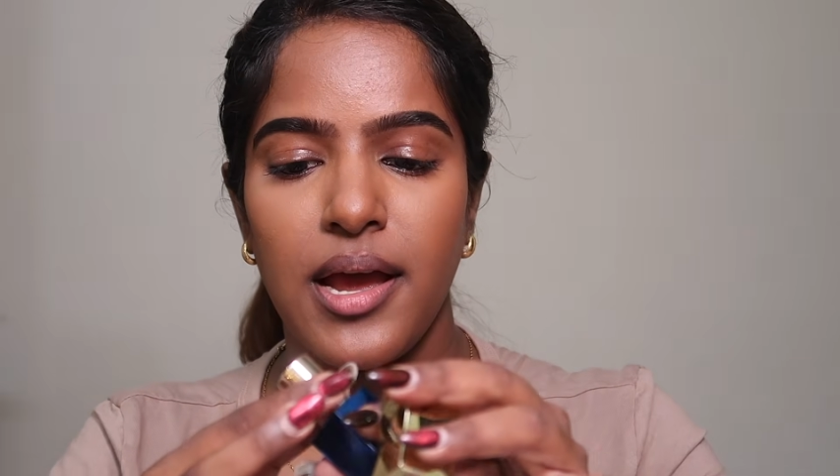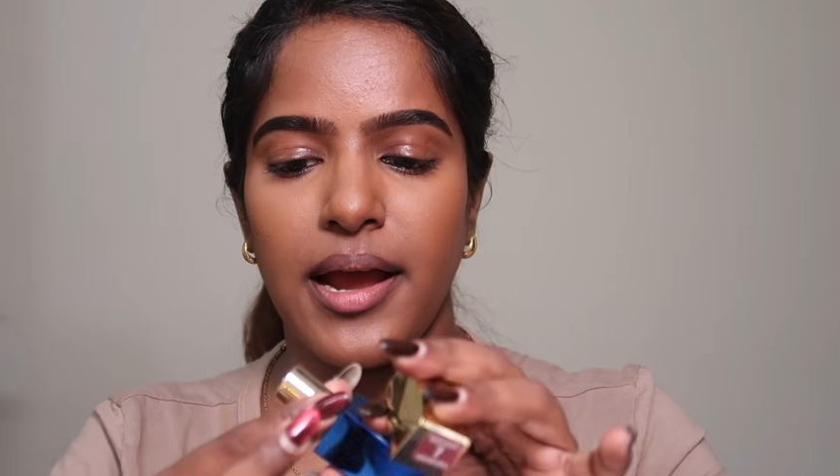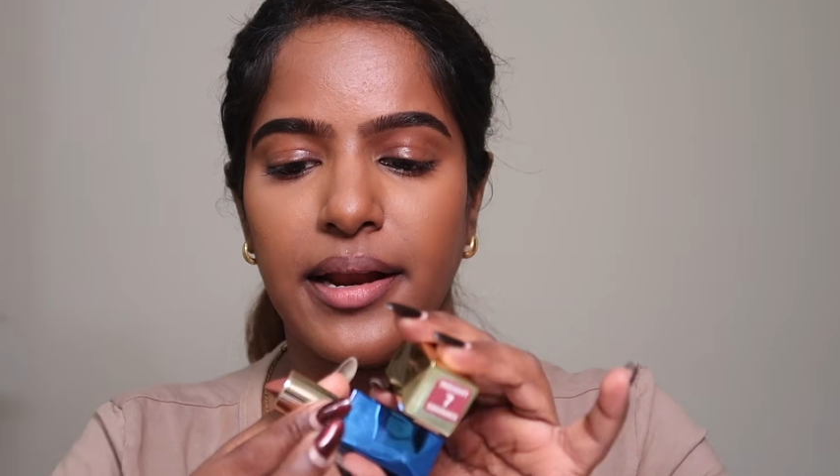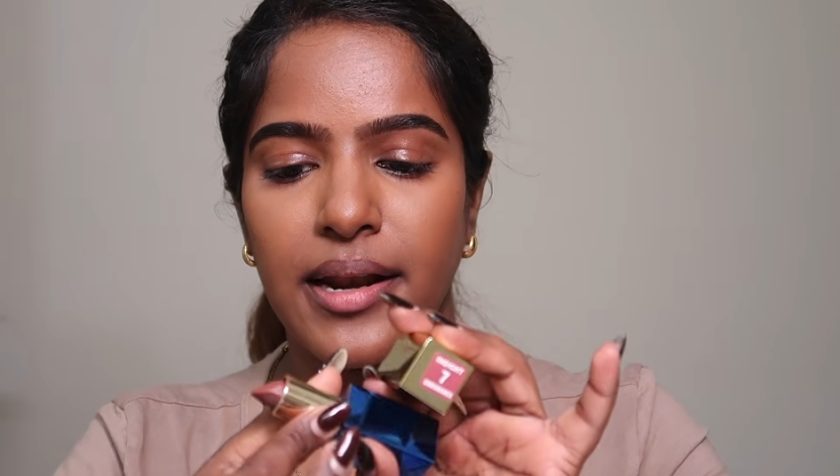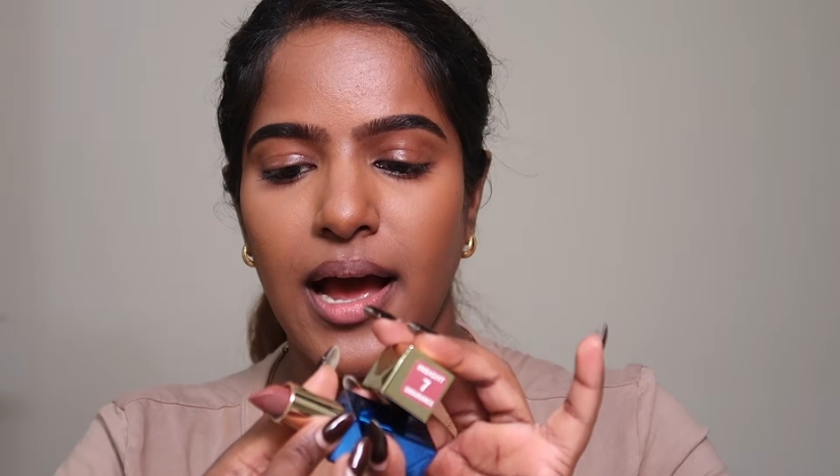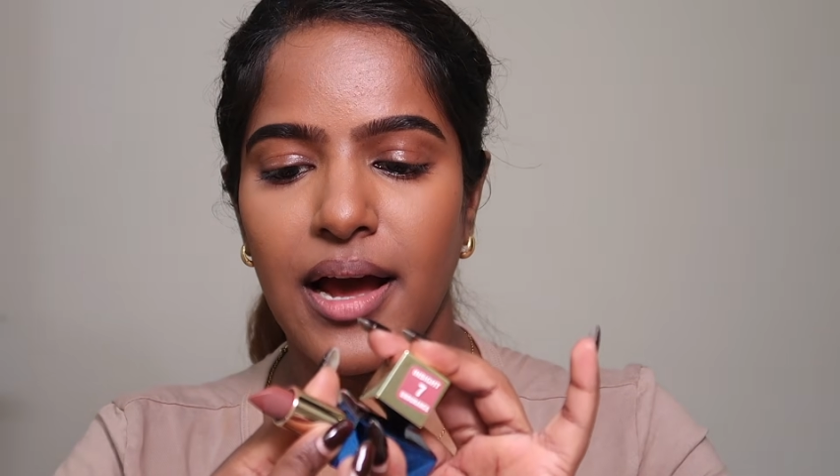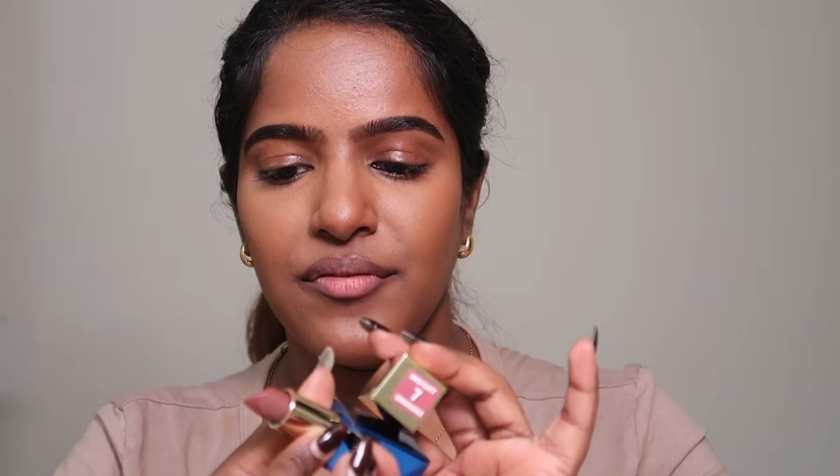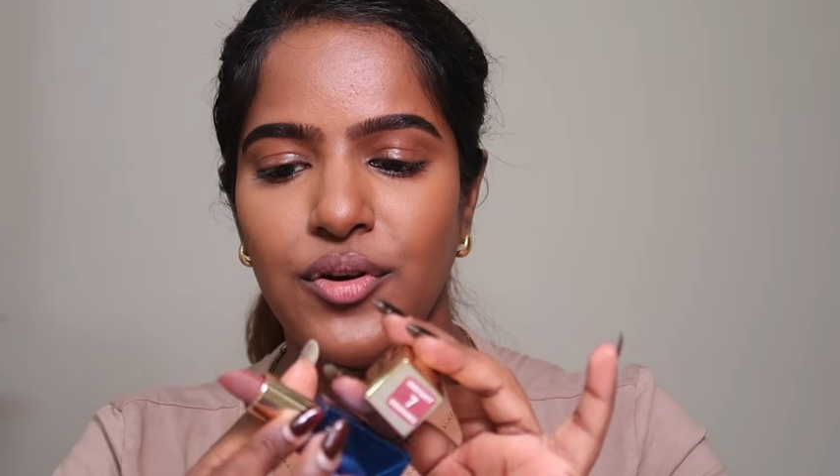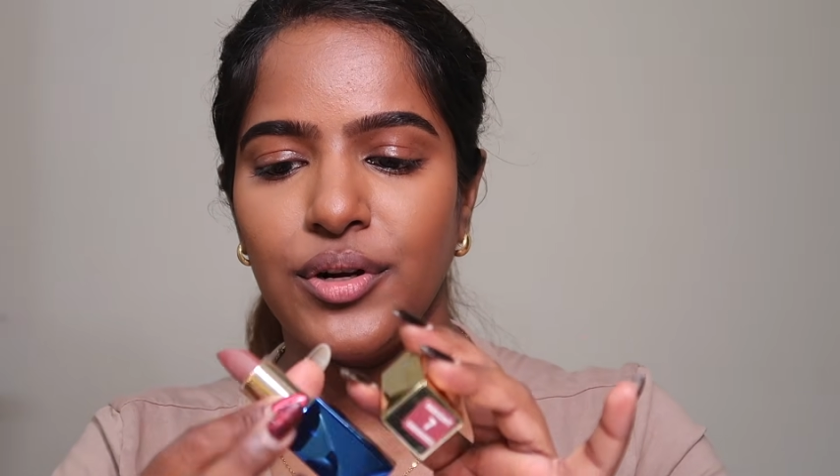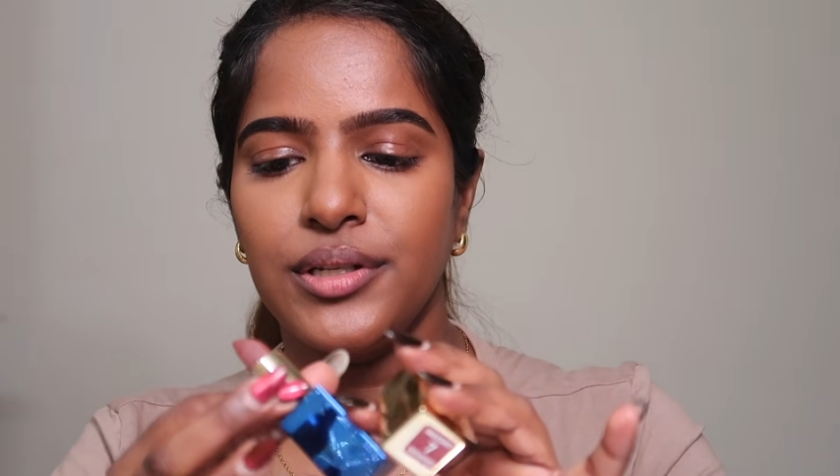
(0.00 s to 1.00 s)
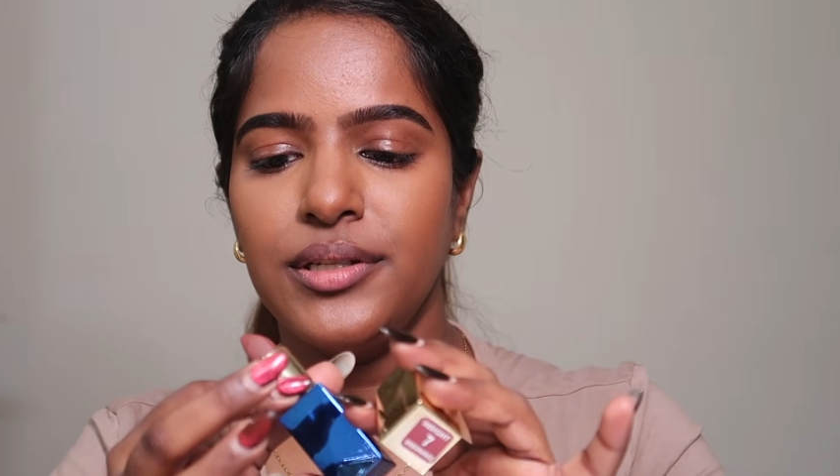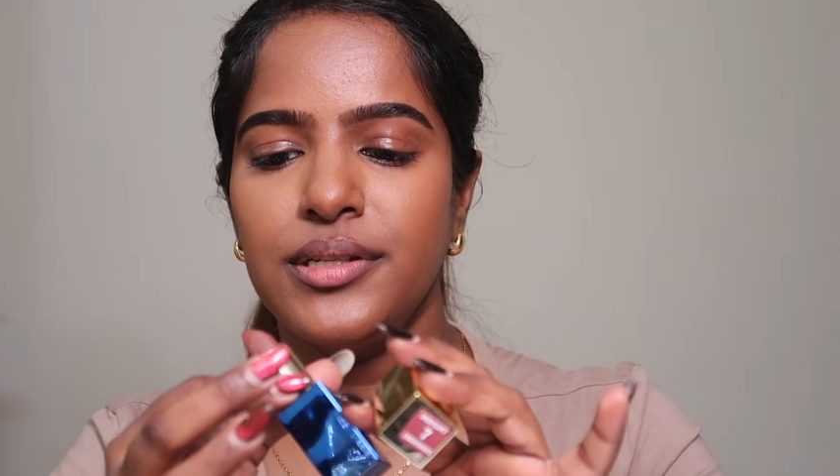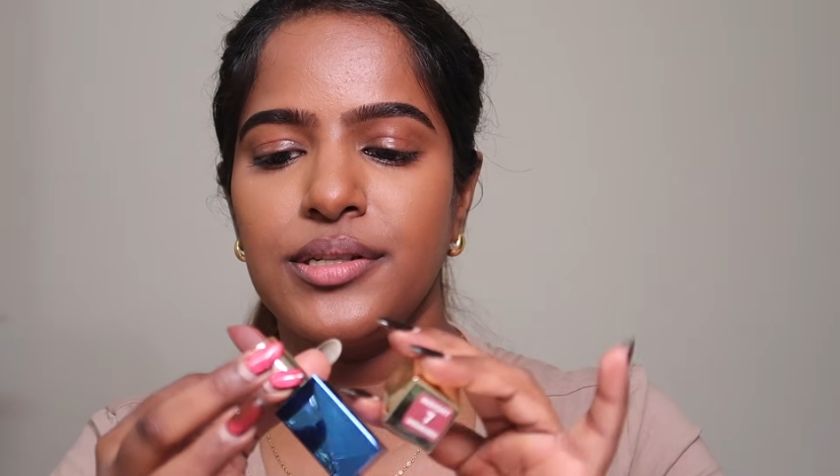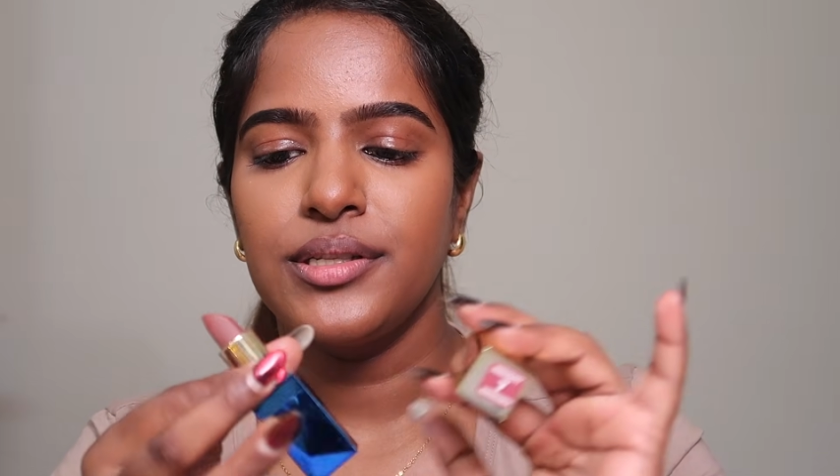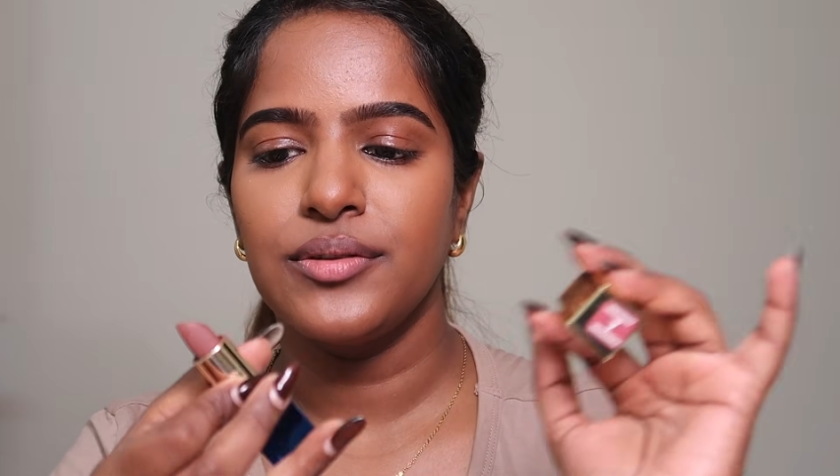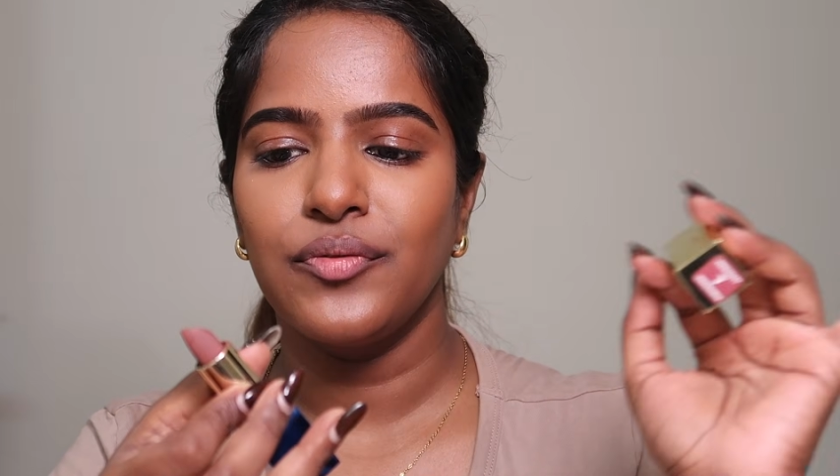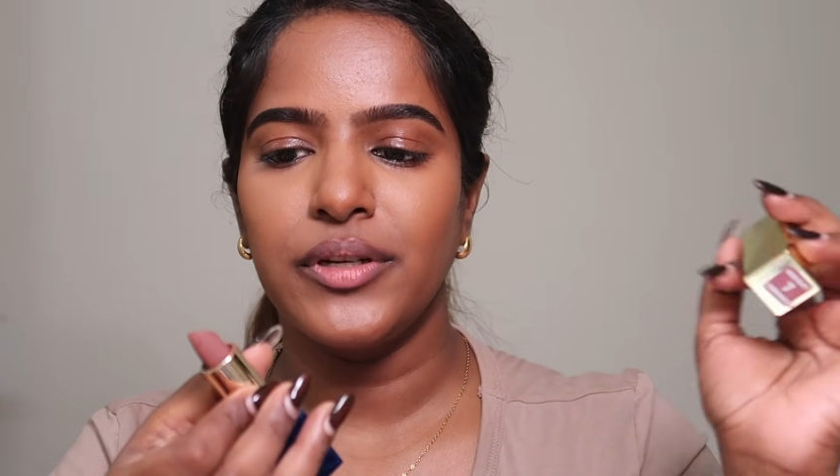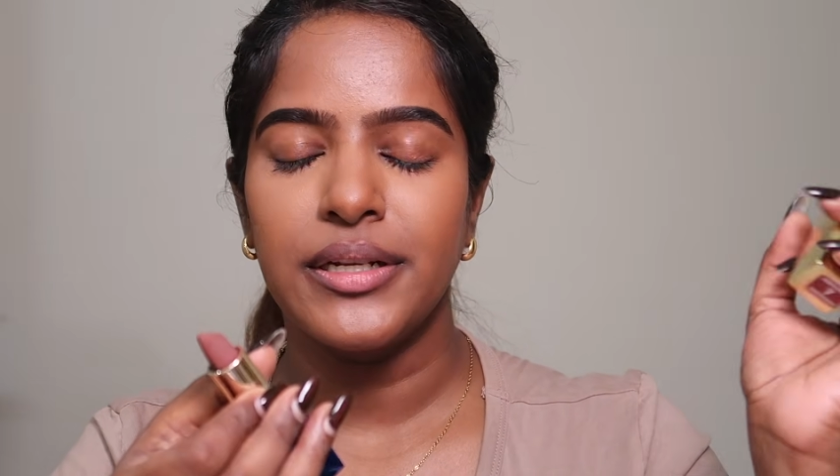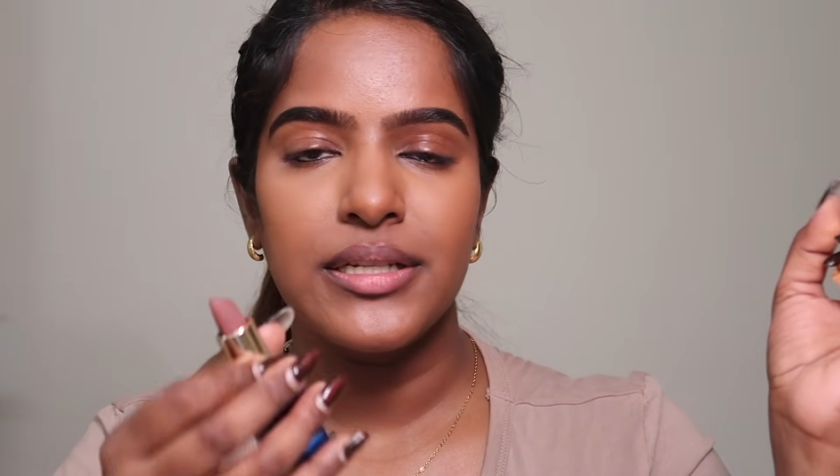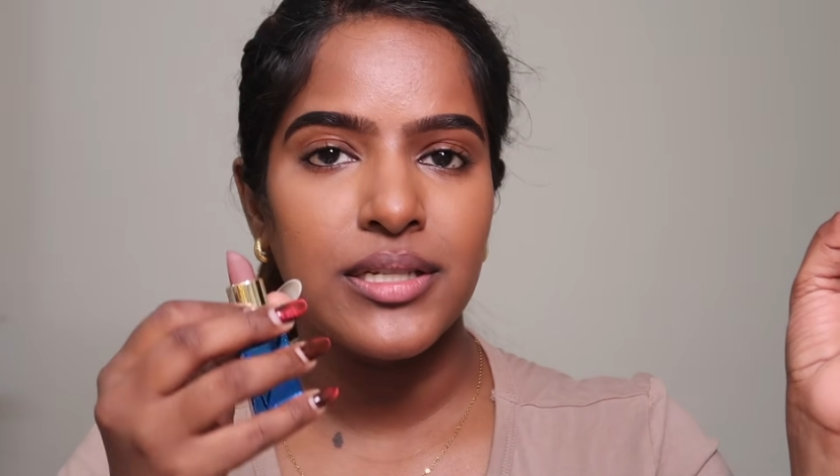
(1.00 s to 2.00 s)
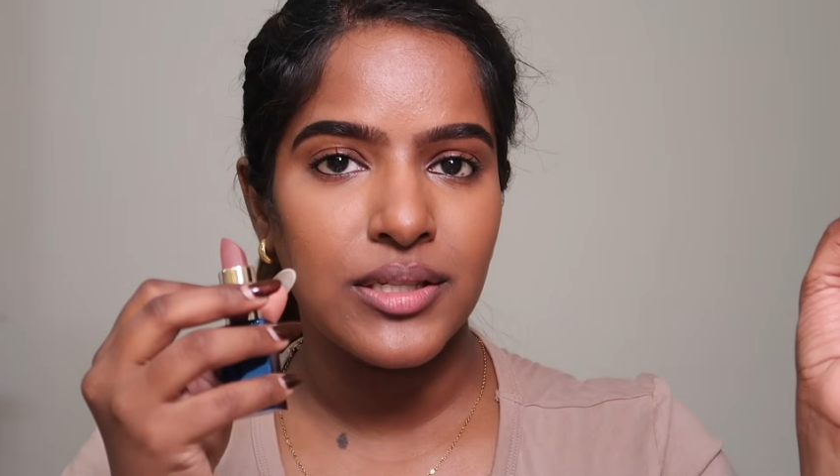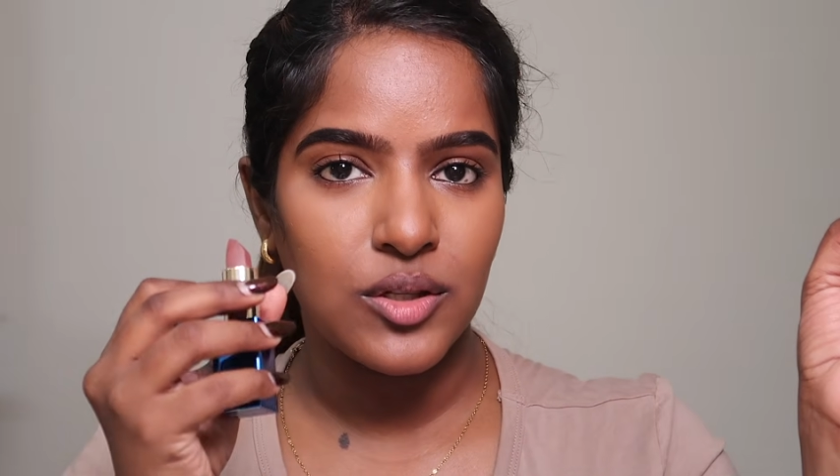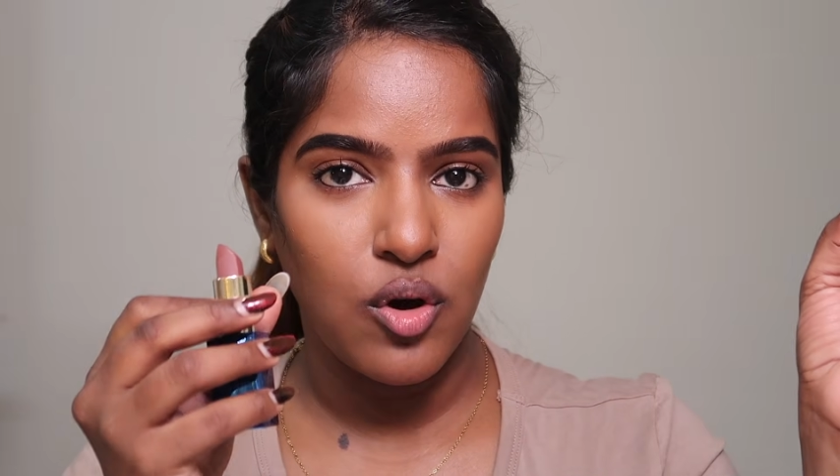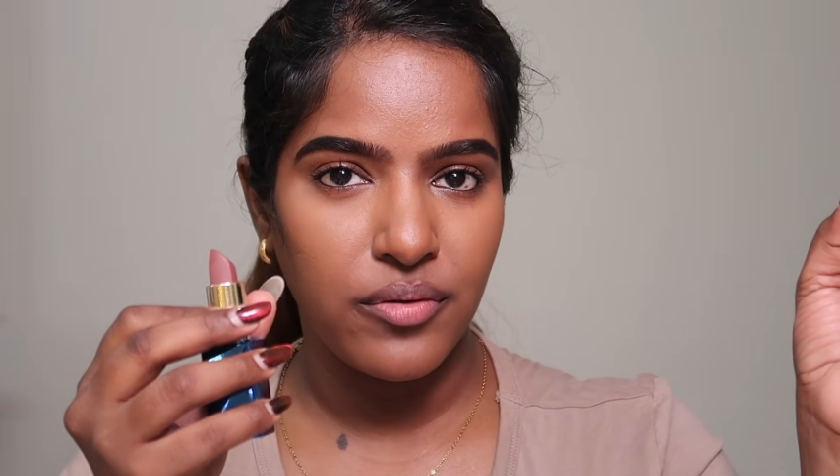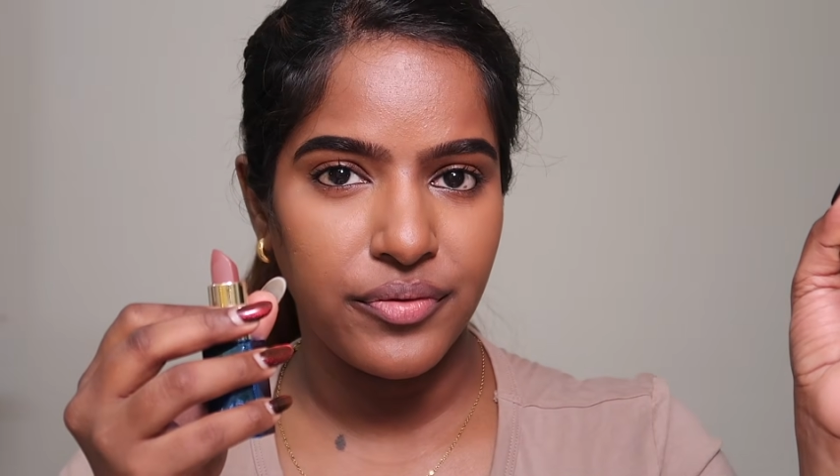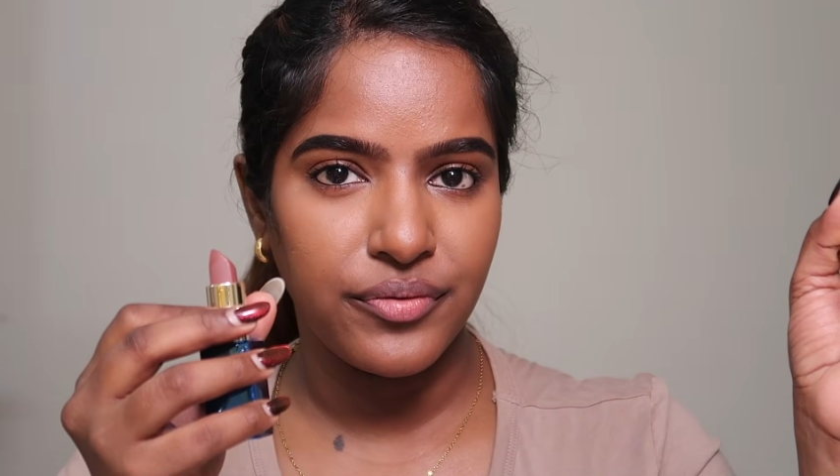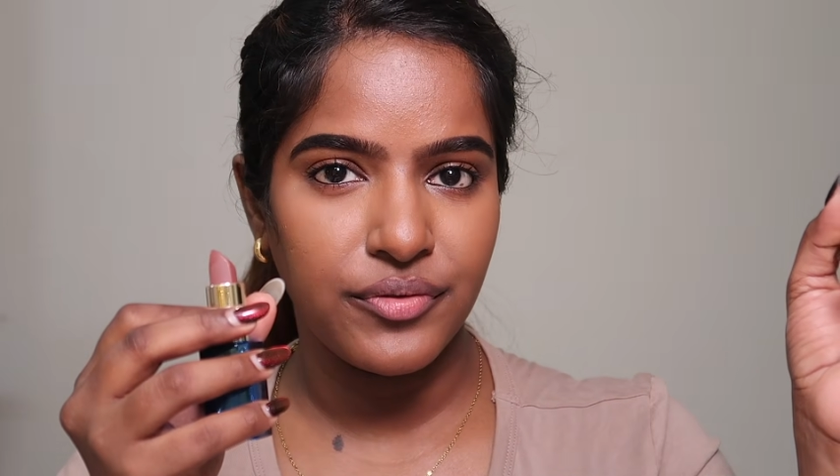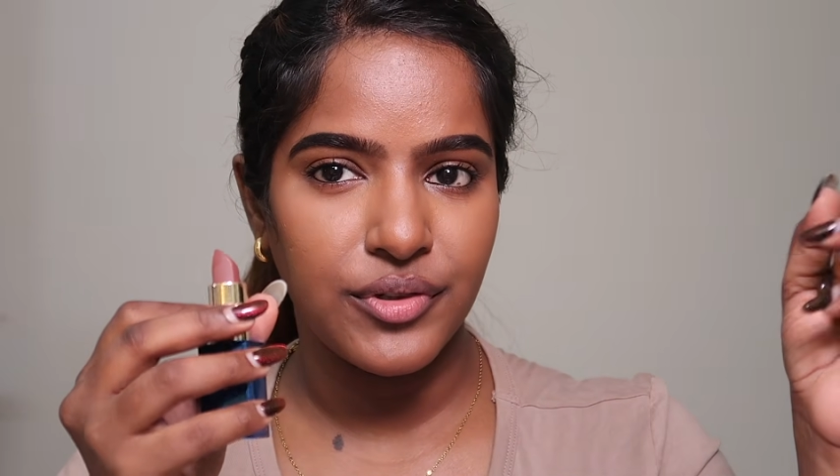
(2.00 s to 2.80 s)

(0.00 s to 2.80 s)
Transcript: and I've got this very soft